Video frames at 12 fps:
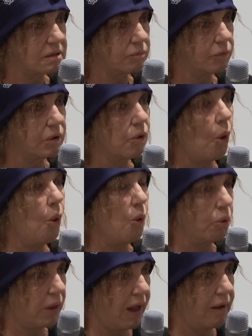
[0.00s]
that we are
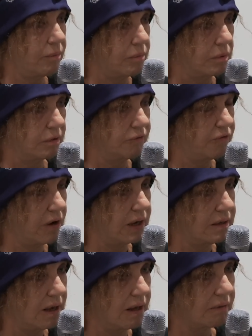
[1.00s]
all capable of
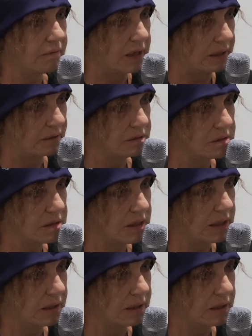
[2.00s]
very dark things